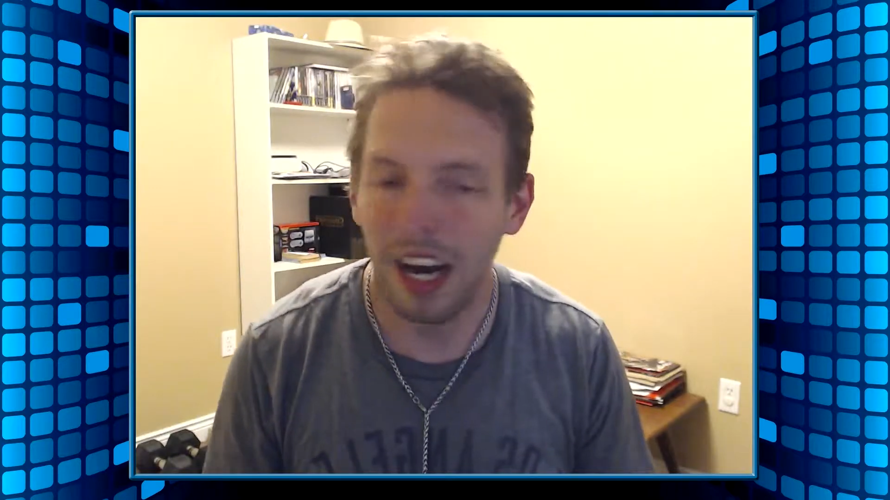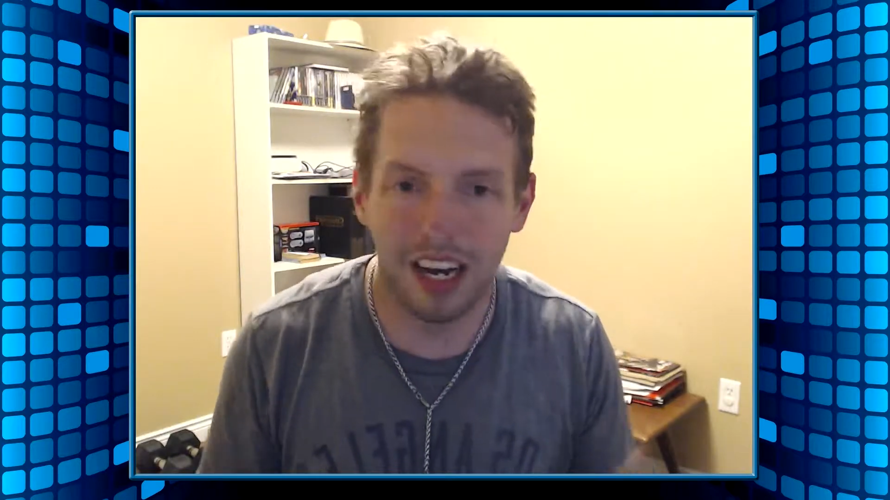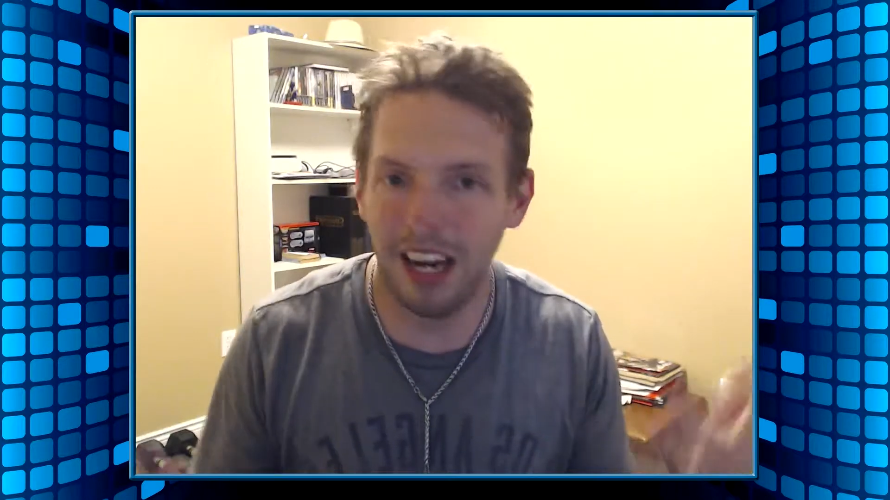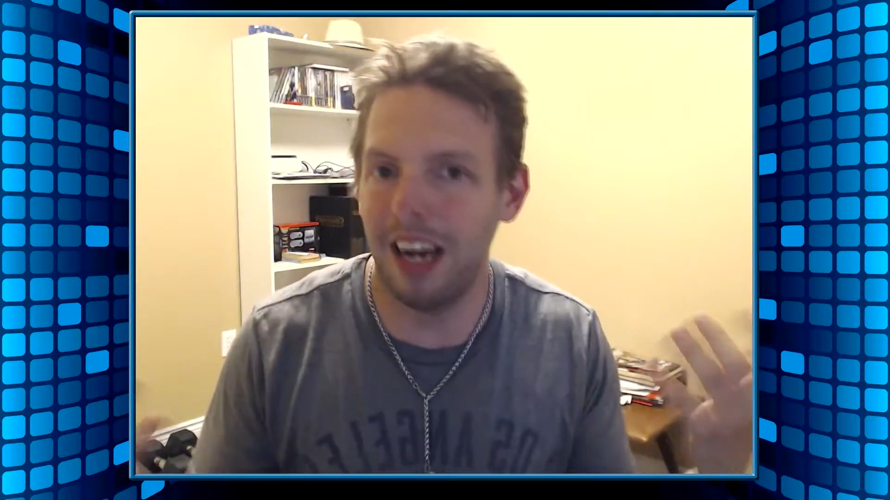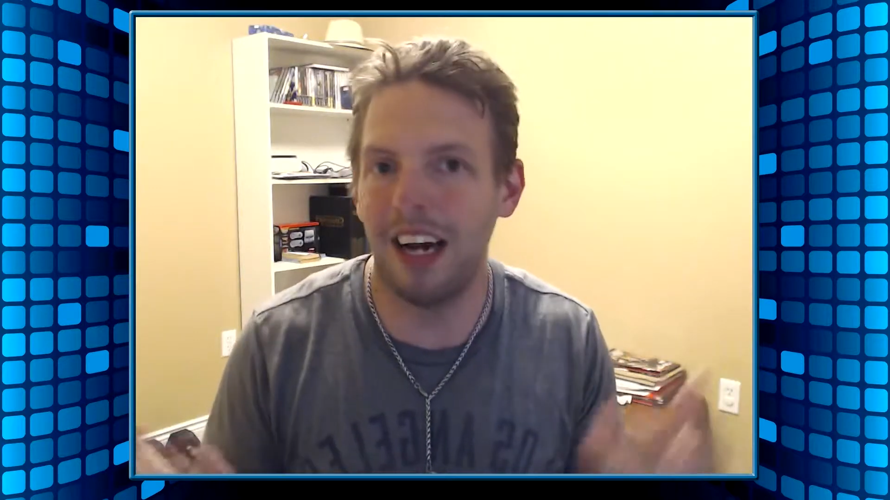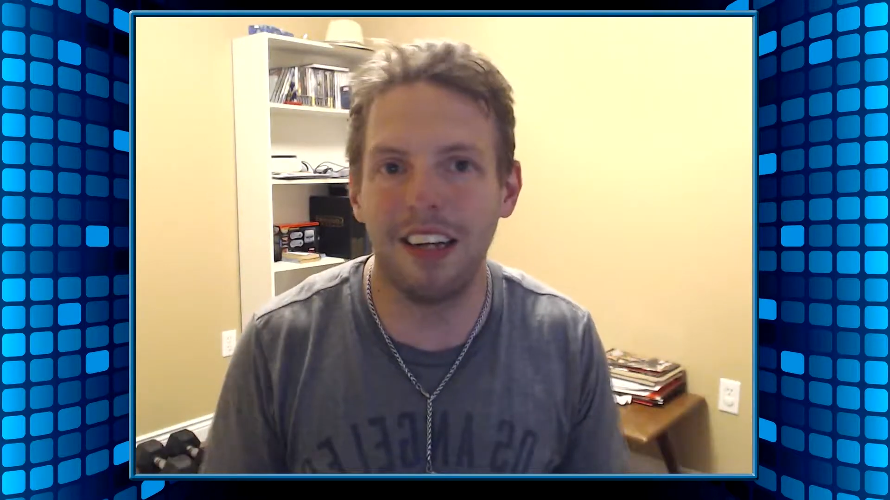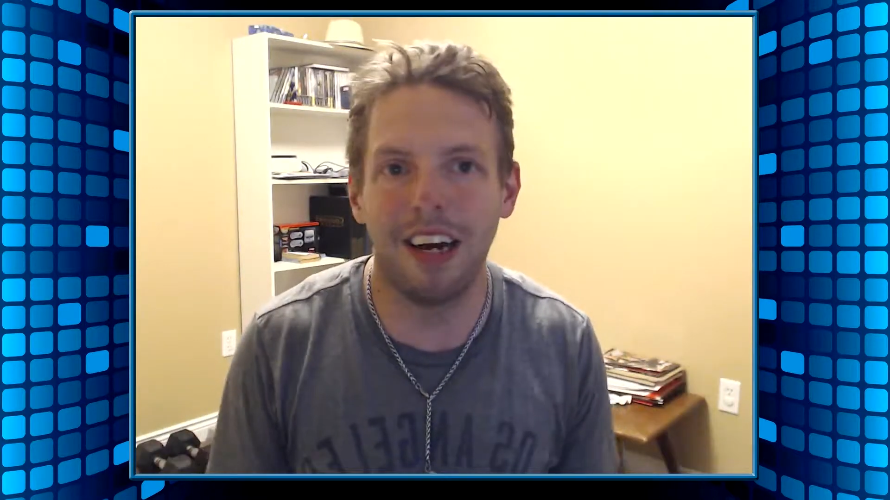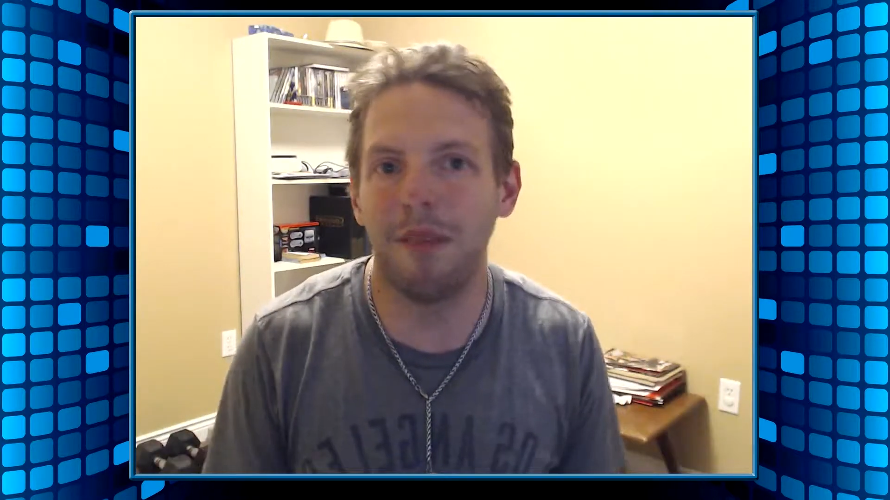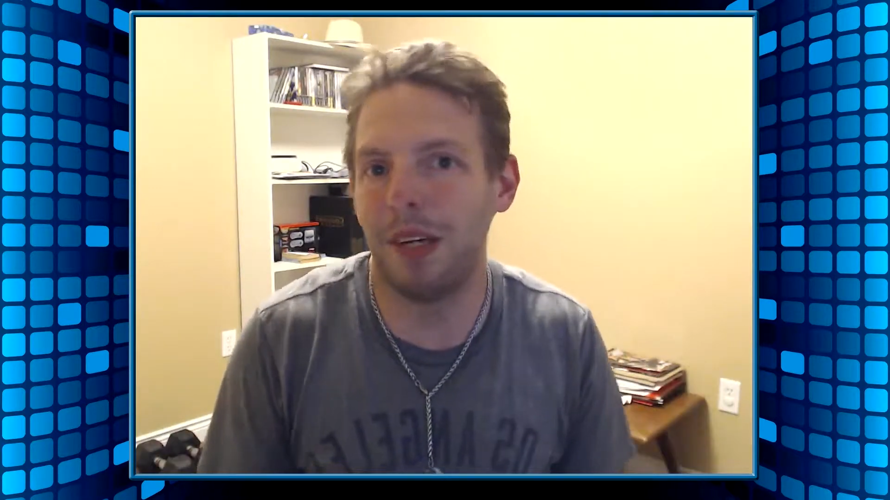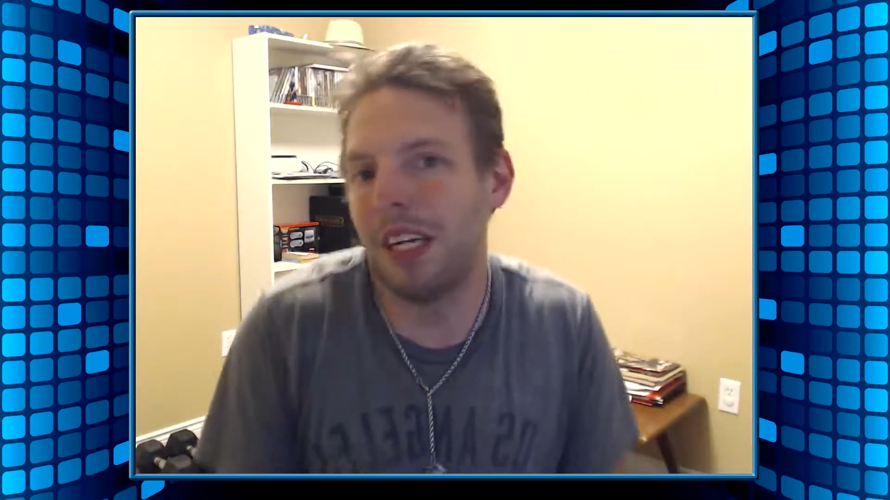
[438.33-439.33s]
uh,
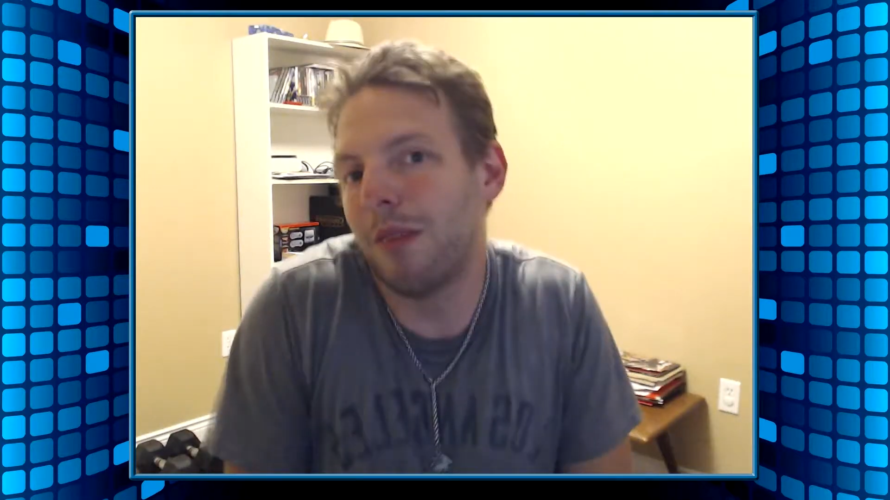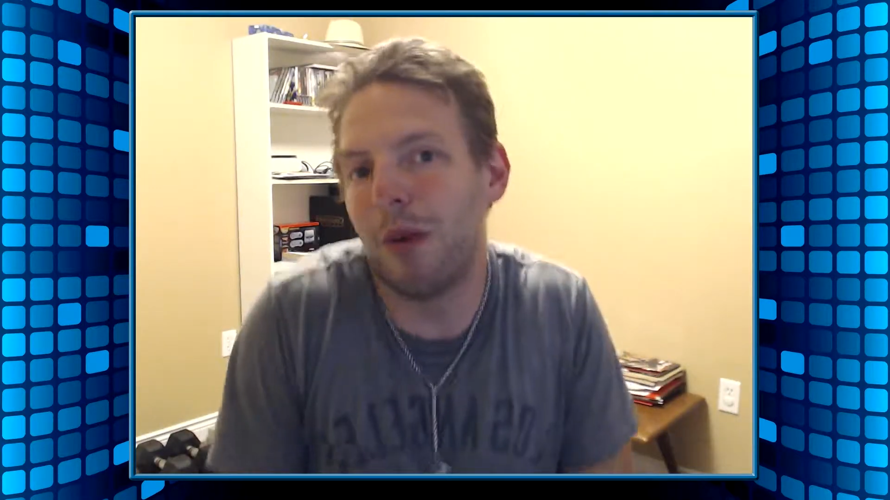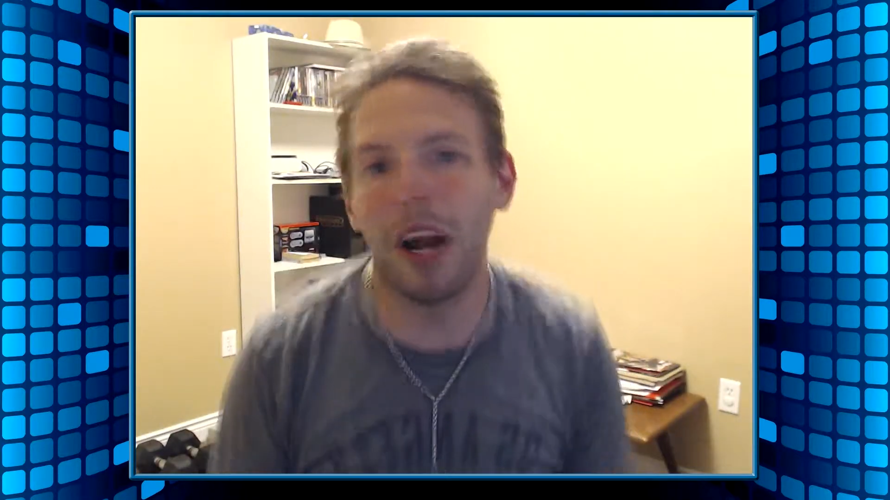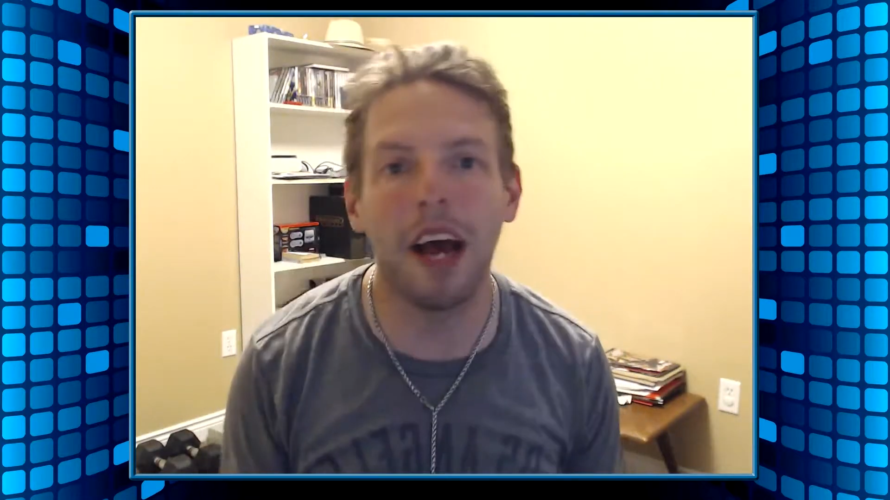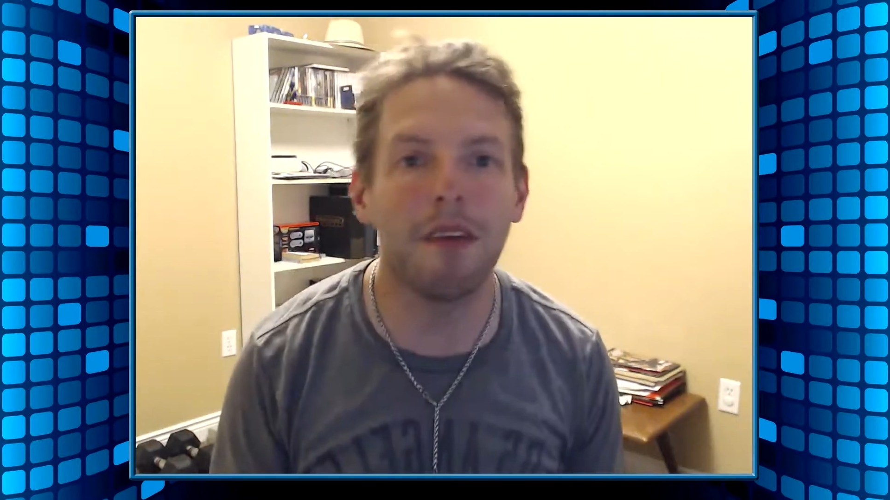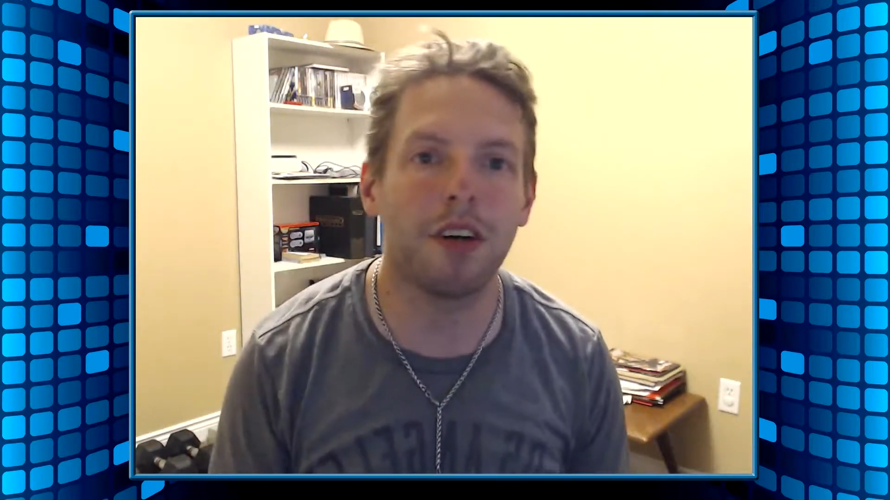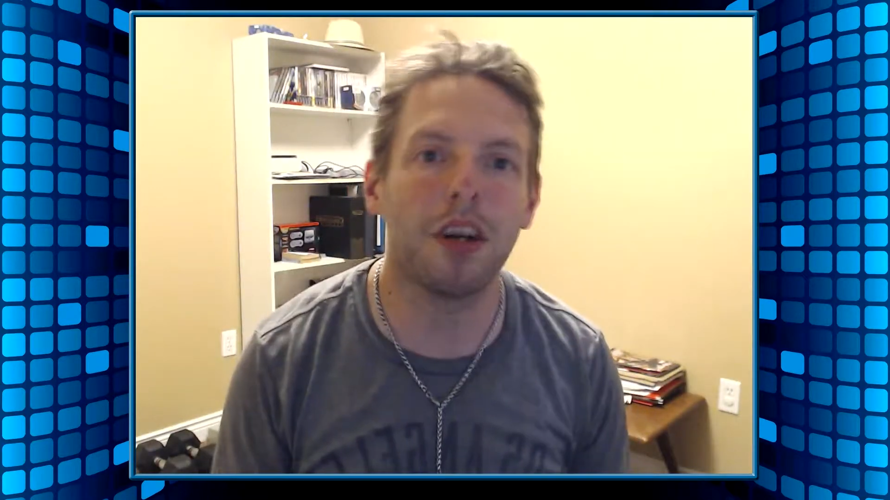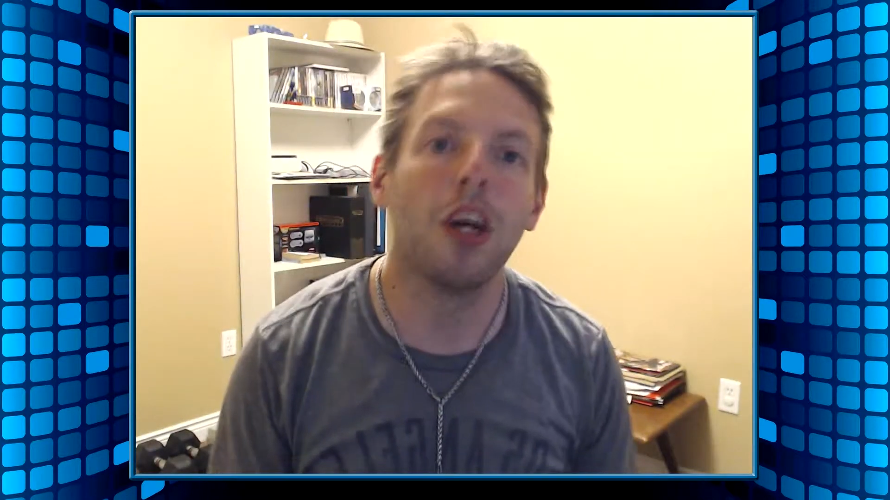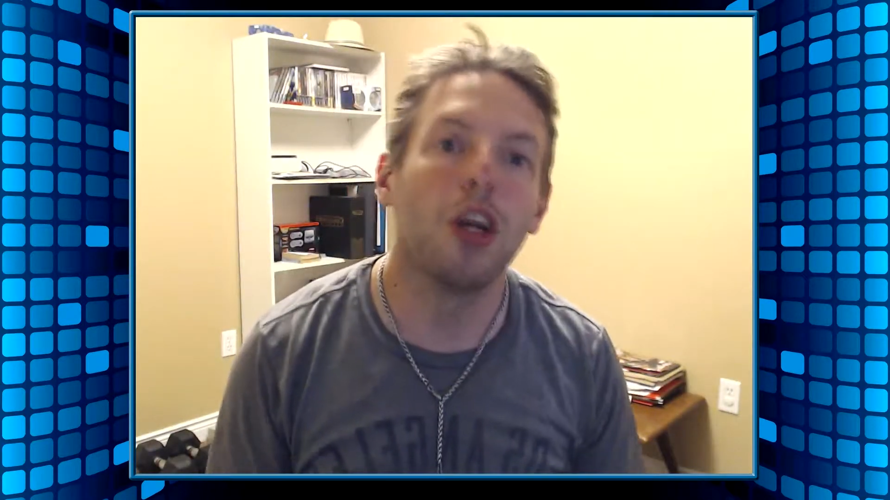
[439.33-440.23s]
I mean, whatever.